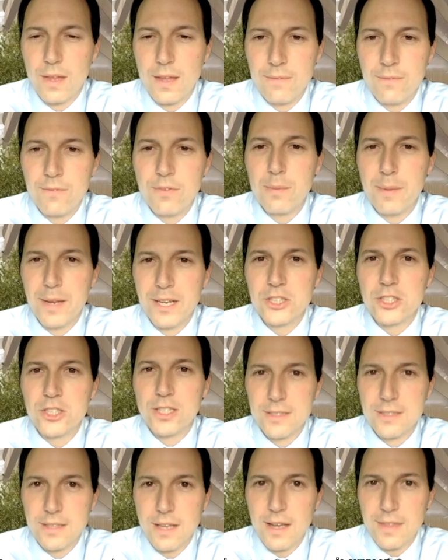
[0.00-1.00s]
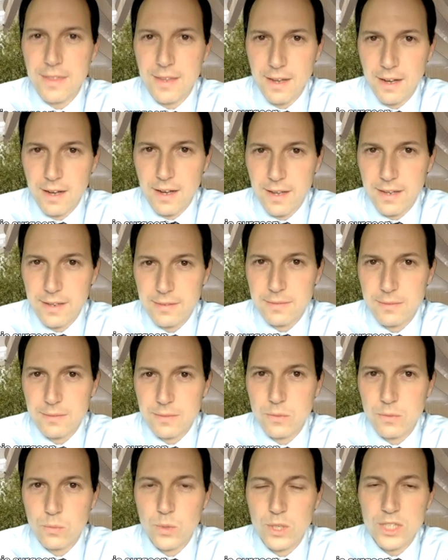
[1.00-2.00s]
inflammation inside the eye,
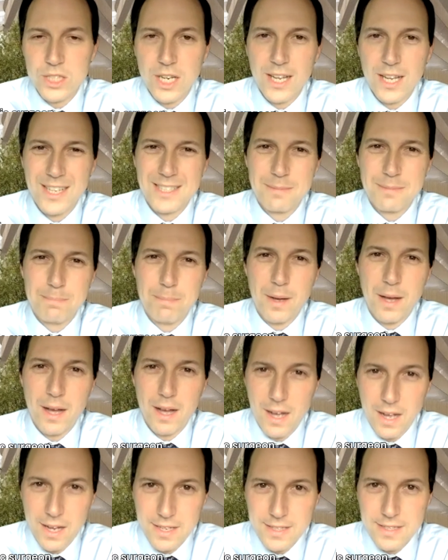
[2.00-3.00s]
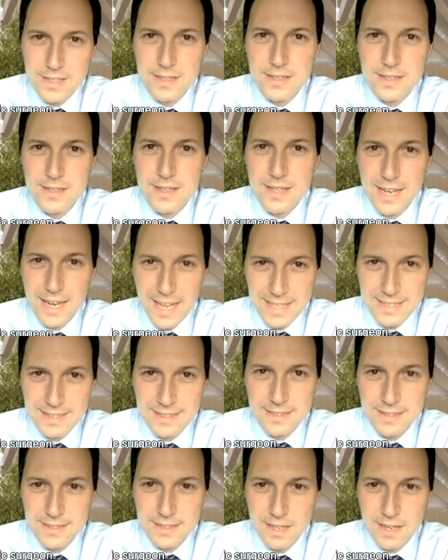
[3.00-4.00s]
which lies behind the
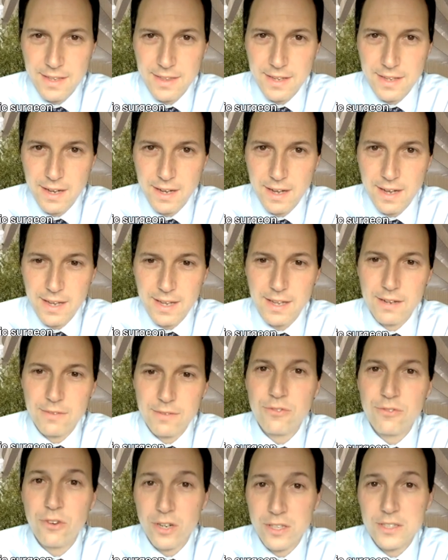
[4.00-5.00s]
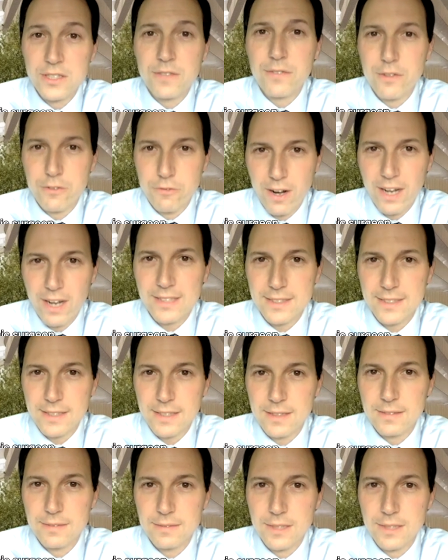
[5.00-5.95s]
lens inside the eye and in front of the retina.